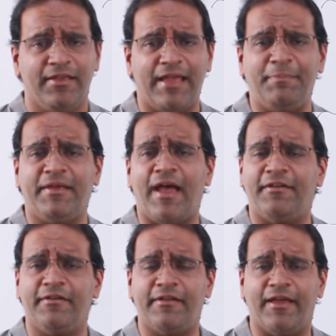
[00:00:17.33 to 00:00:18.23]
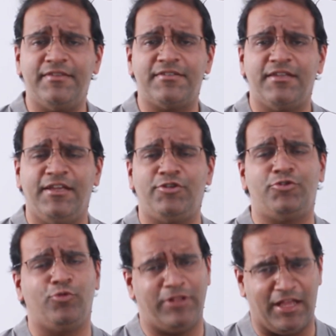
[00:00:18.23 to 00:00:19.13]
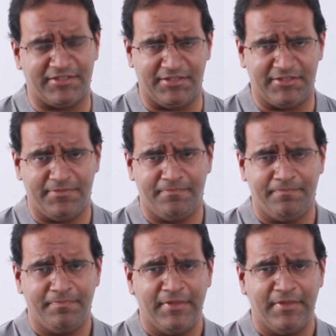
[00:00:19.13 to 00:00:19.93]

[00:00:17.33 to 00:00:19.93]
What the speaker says: can be categorized into two classes,